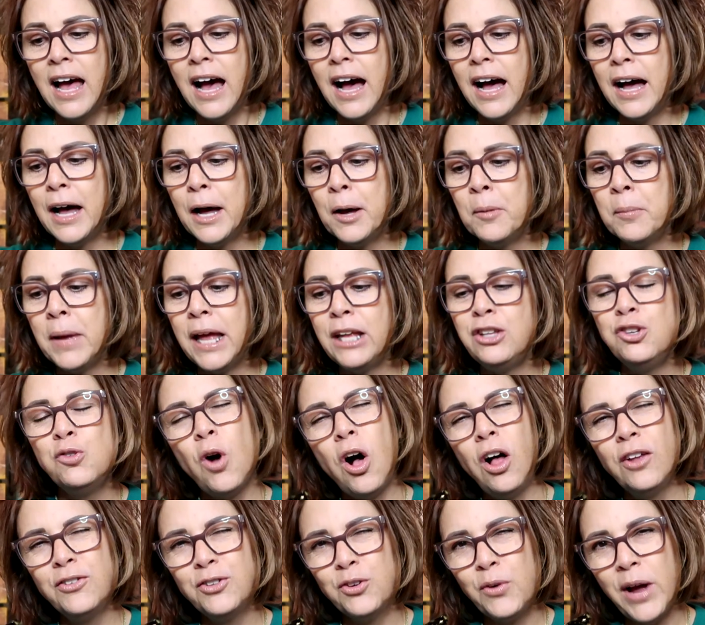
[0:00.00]
And you
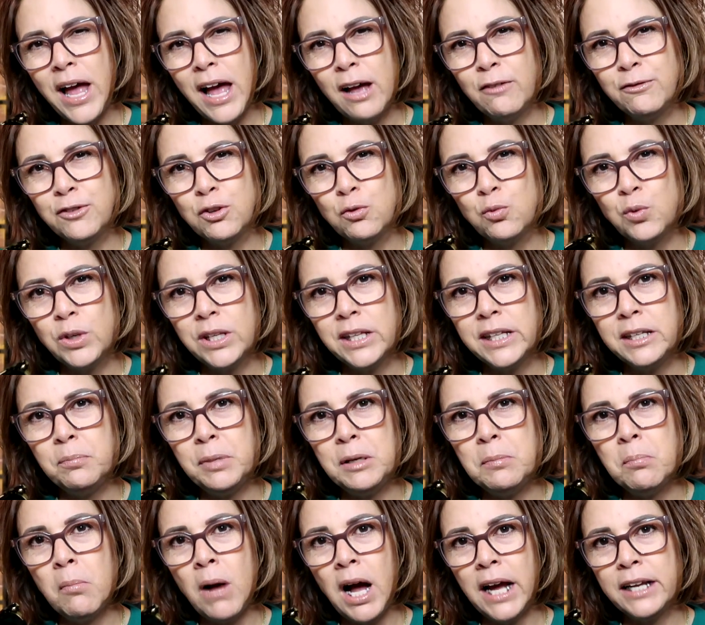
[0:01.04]
also have to really
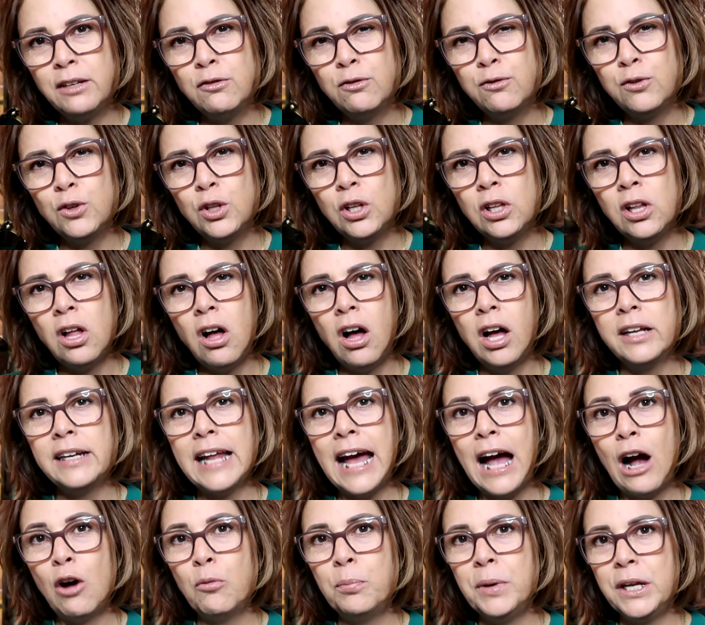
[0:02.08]
be mindful on
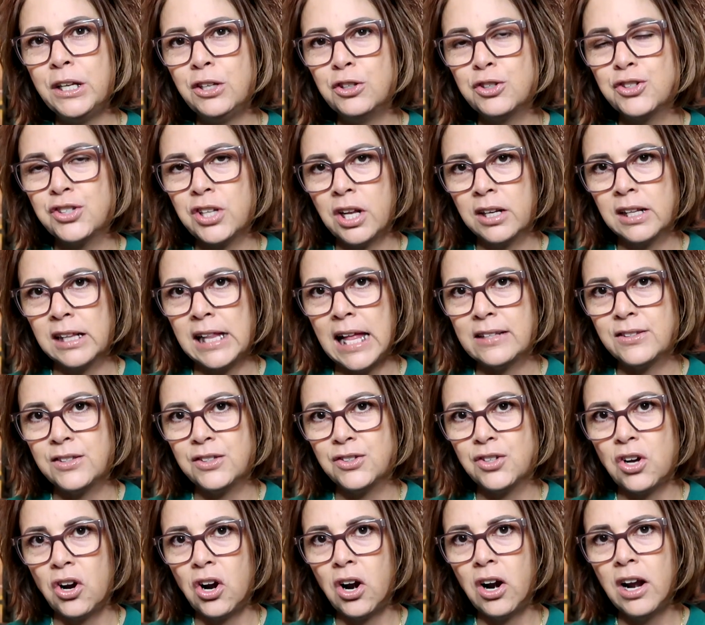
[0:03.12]
how big your
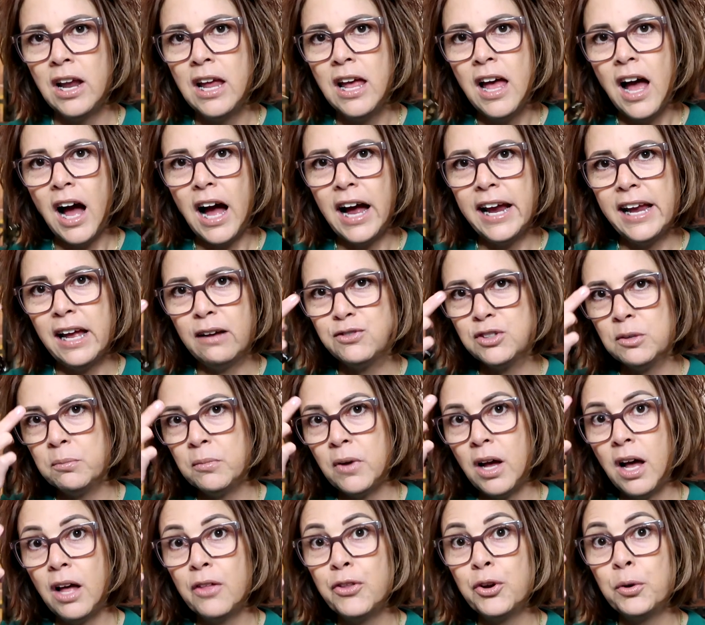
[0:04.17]
sunglasses are. I have
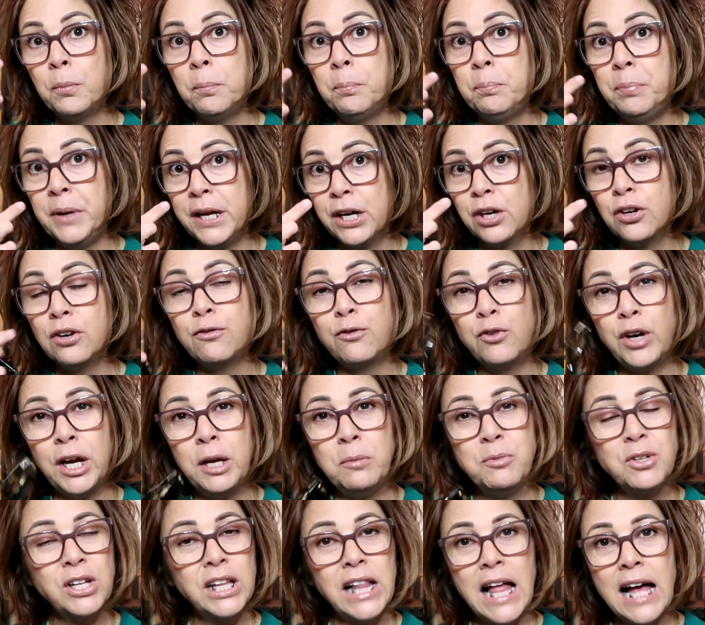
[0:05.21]
some other bigger
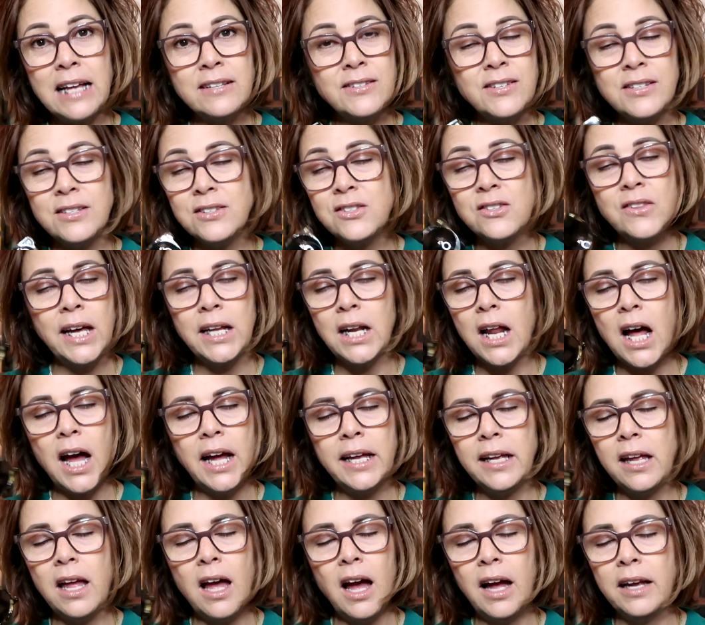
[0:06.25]
framed glasses that
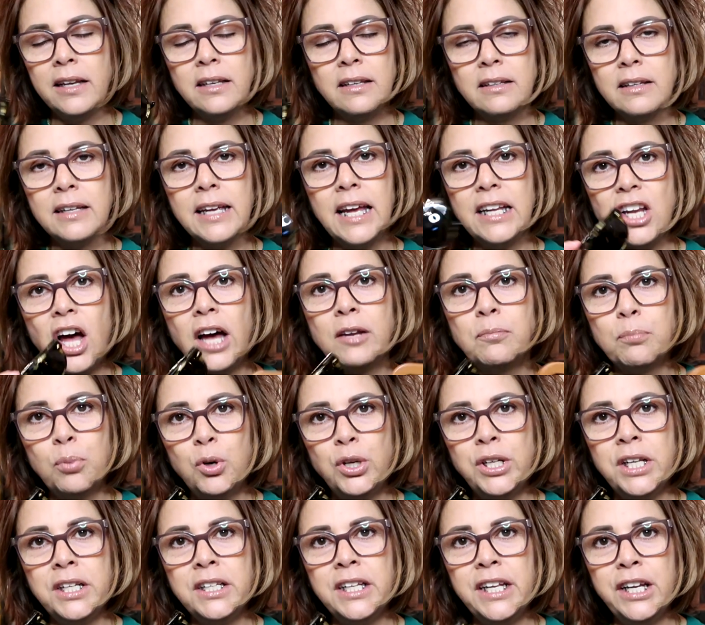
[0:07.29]
I cannot
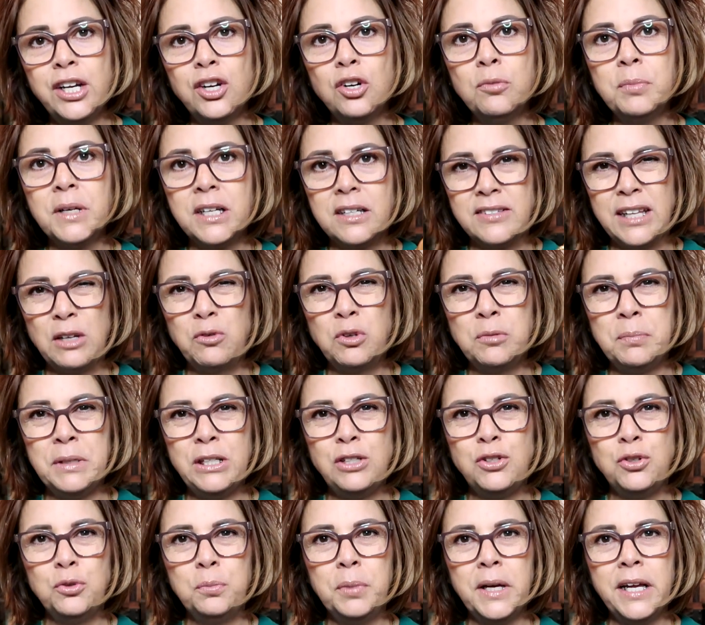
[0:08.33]
put in here because they would be
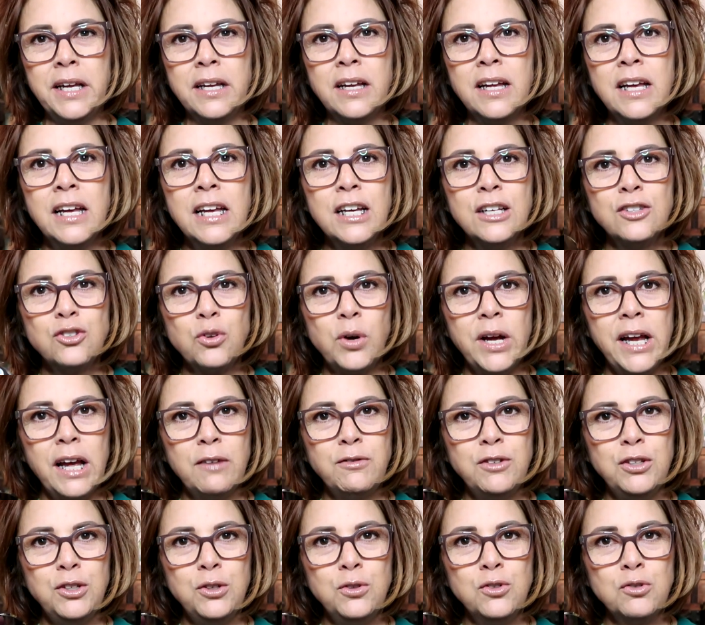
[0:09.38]
too big. So I
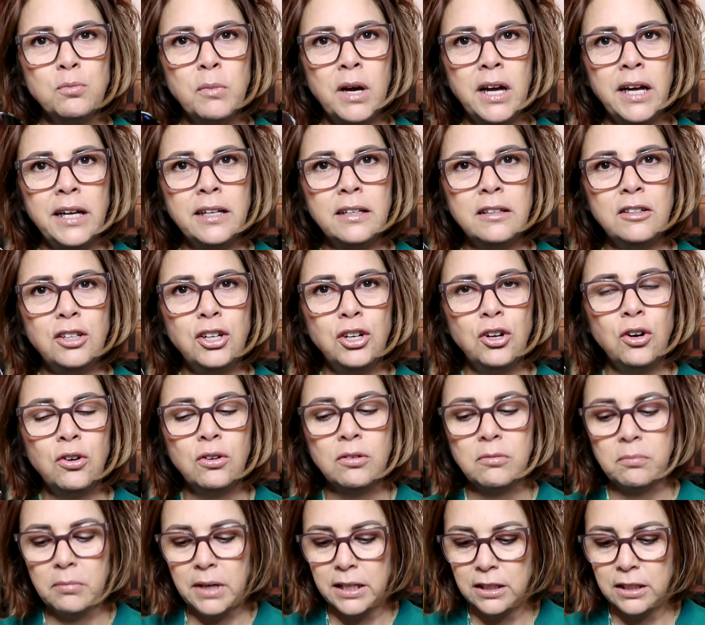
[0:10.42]
have to use my, you know,